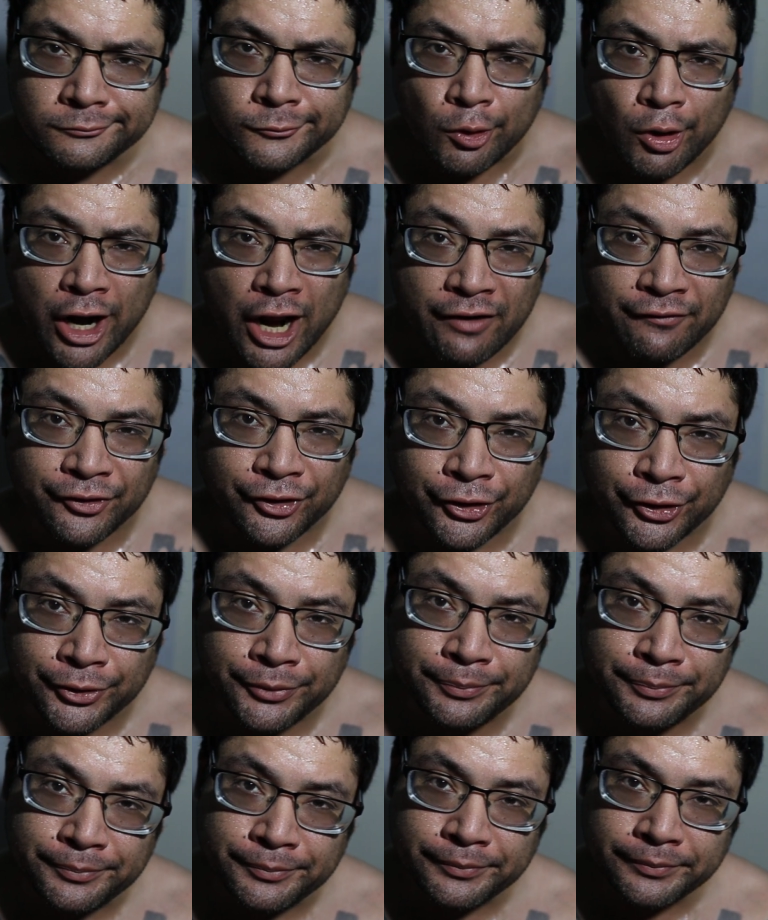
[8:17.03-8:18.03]
Whatever,
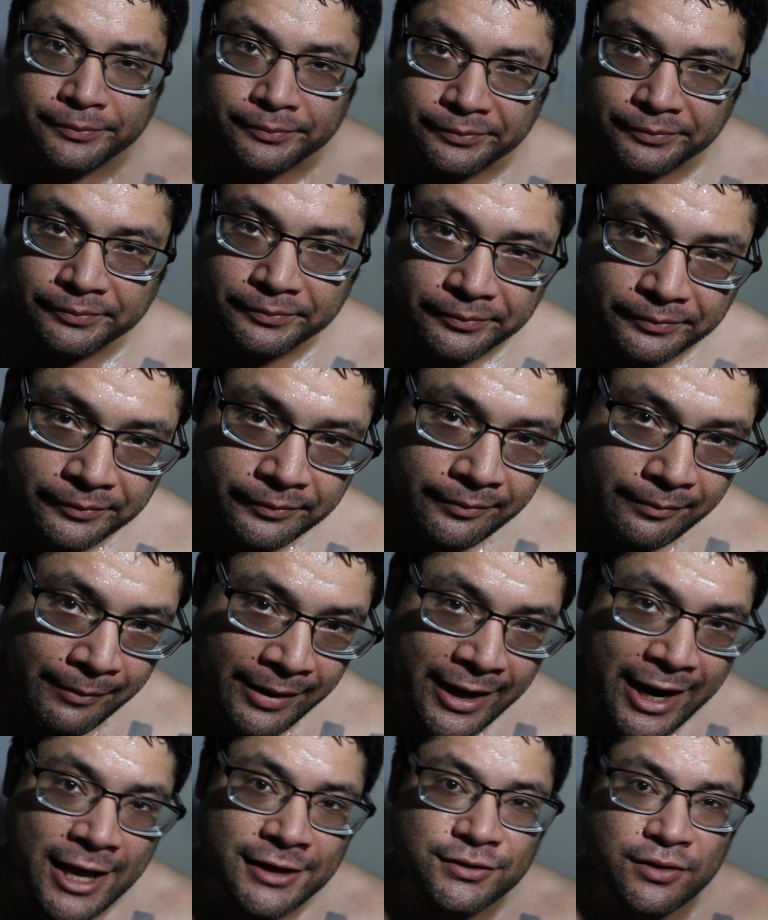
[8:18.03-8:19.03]
dude.
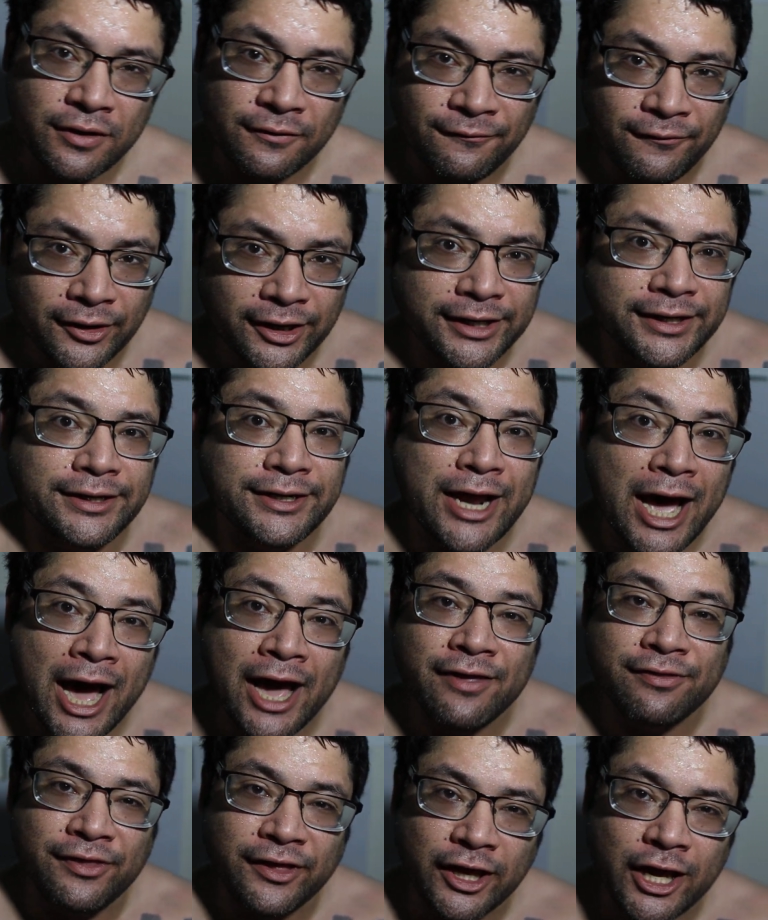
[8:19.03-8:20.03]
My dad's gonna fucking
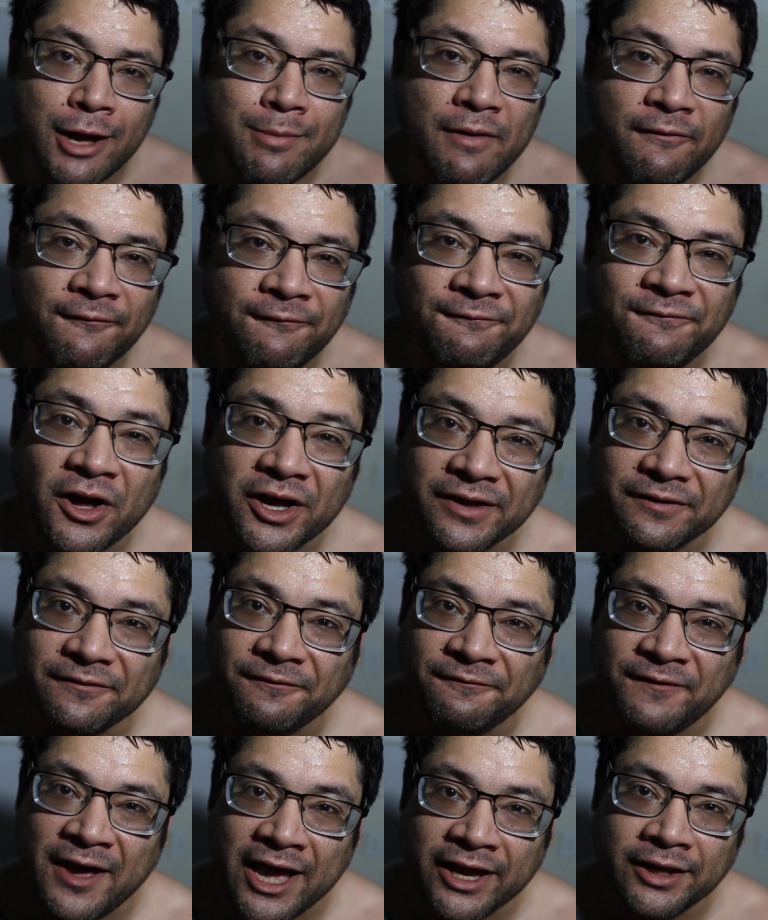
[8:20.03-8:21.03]
die thinking I'm a fucking
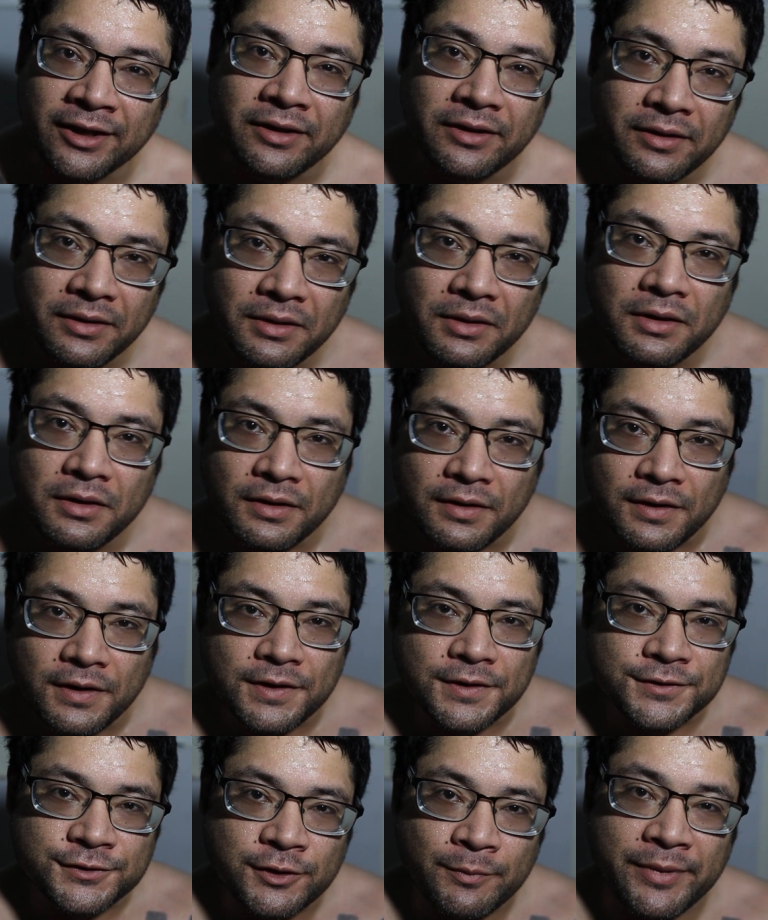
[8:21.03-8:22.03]
faggot
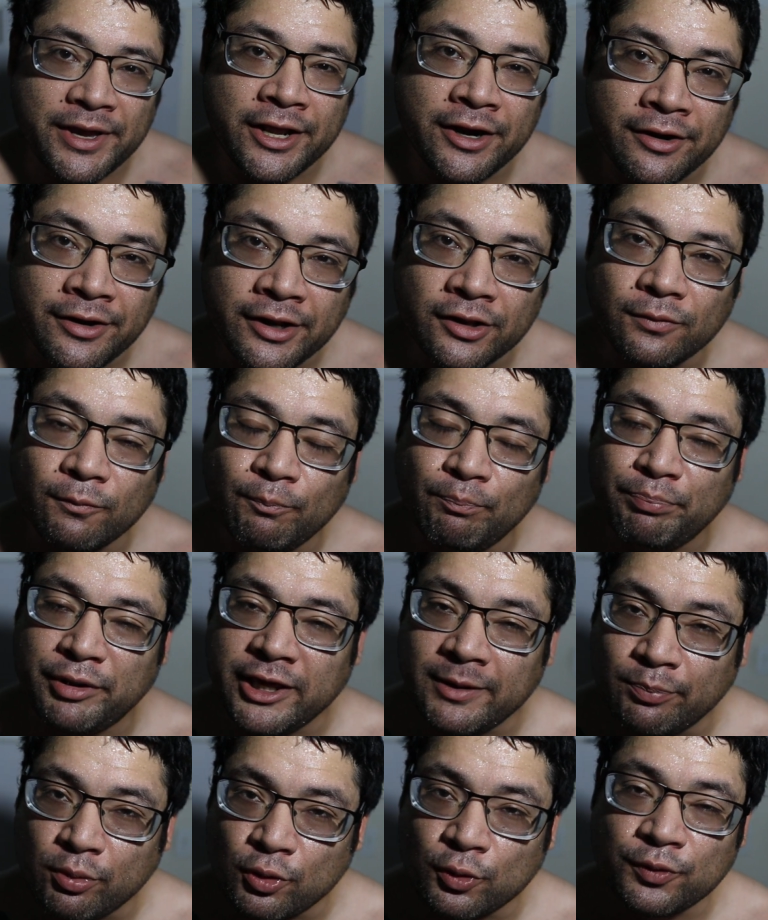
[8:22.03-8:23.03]
some internet
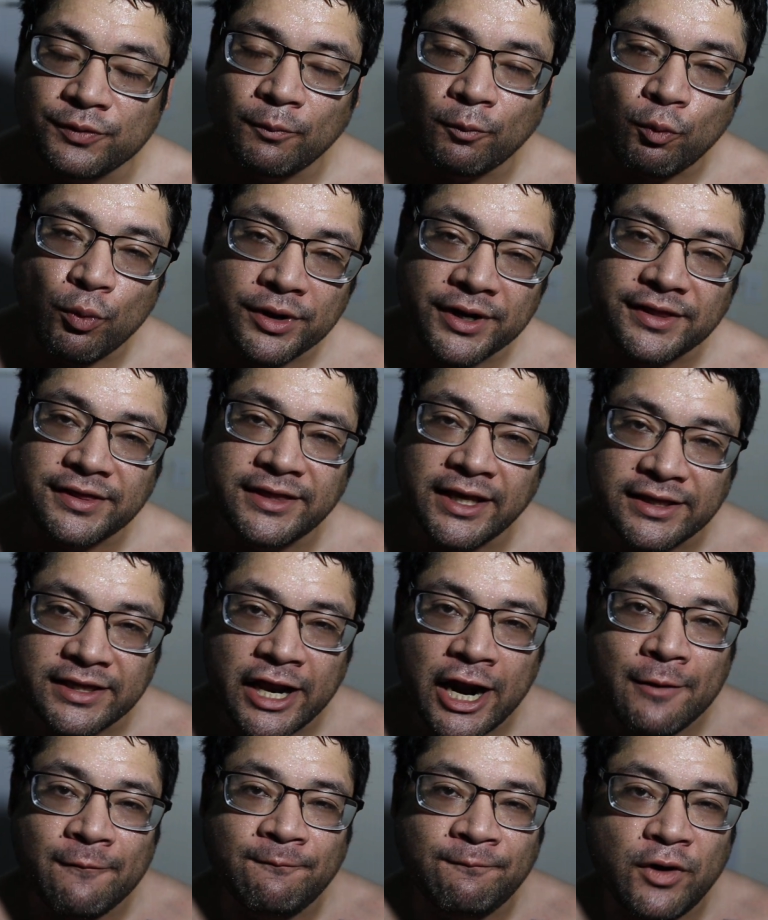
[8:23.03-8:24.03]
people want to think
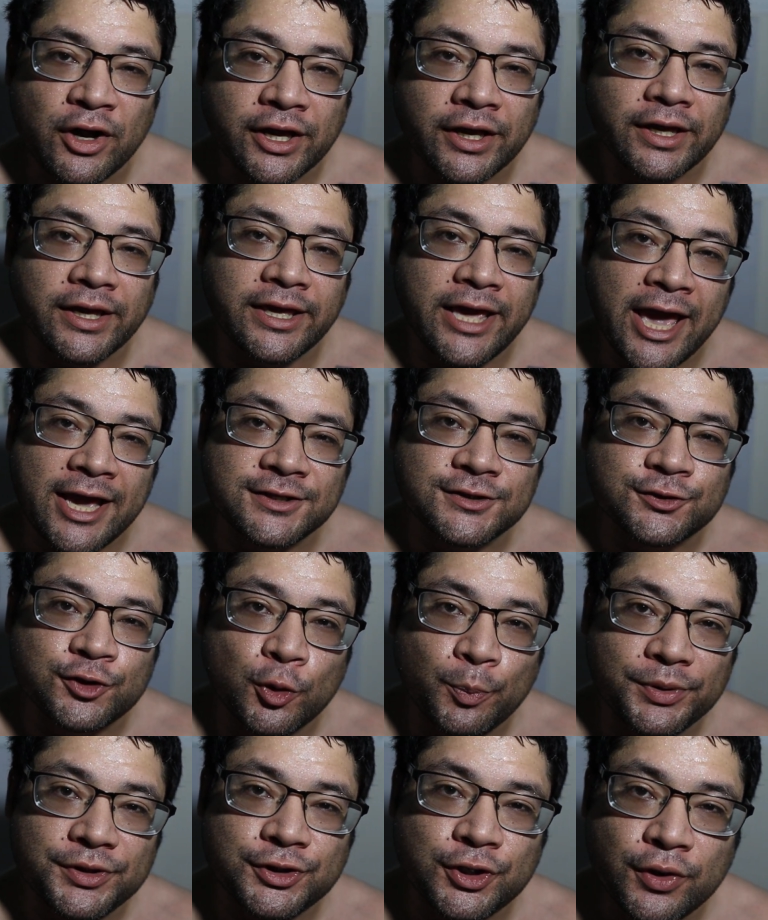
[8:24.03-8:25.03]
that I'm fucking gay and
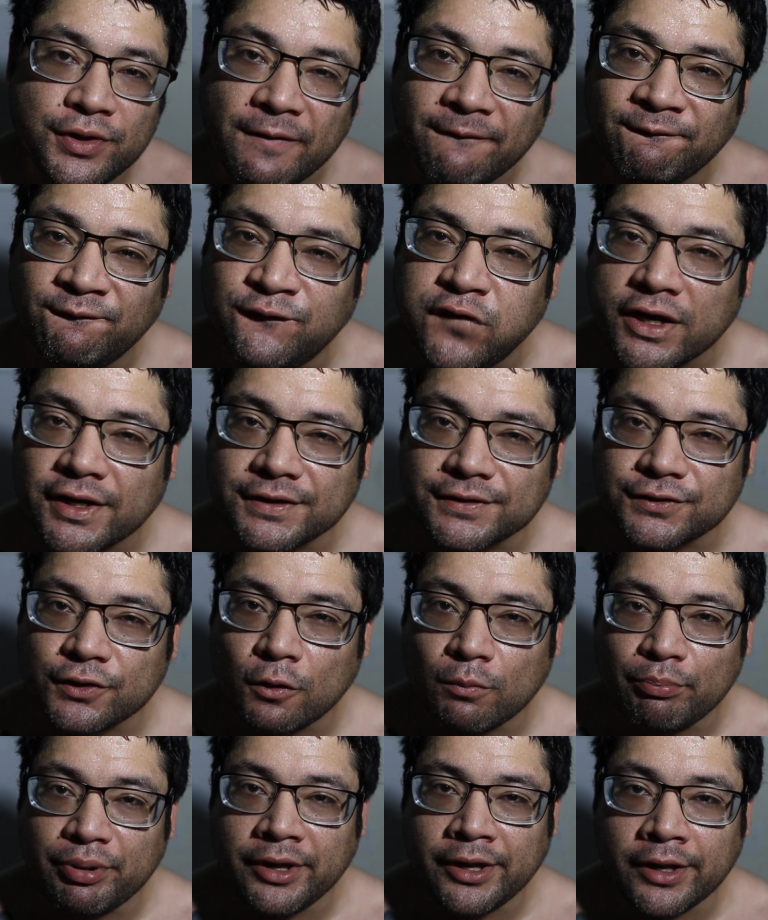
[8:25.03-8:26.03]
stupid too, then fucking
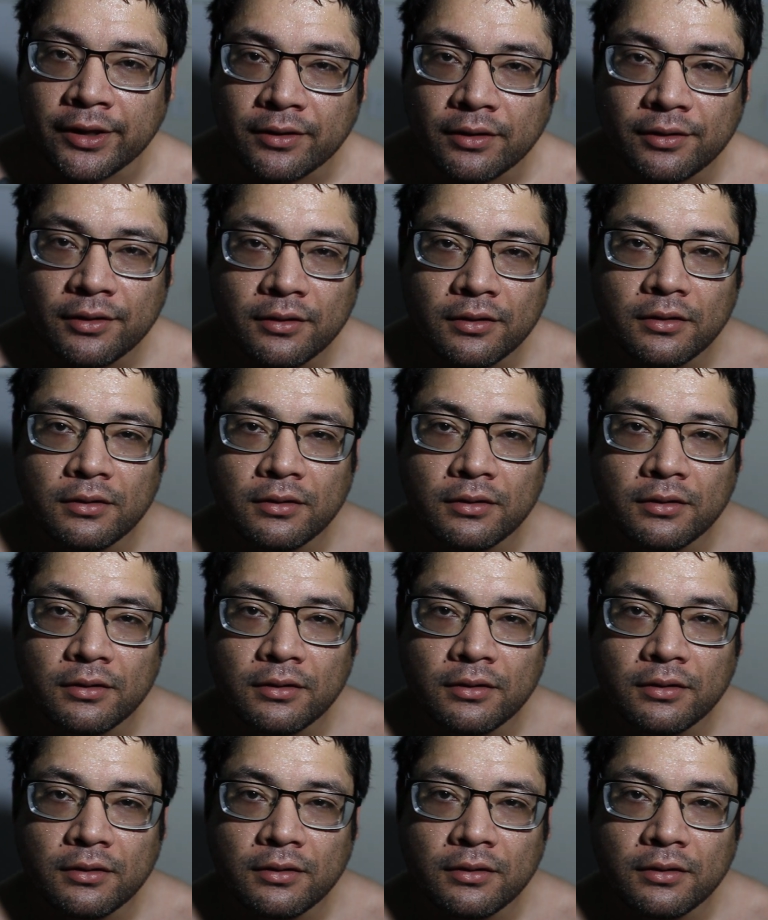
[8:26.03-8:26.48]
so be it.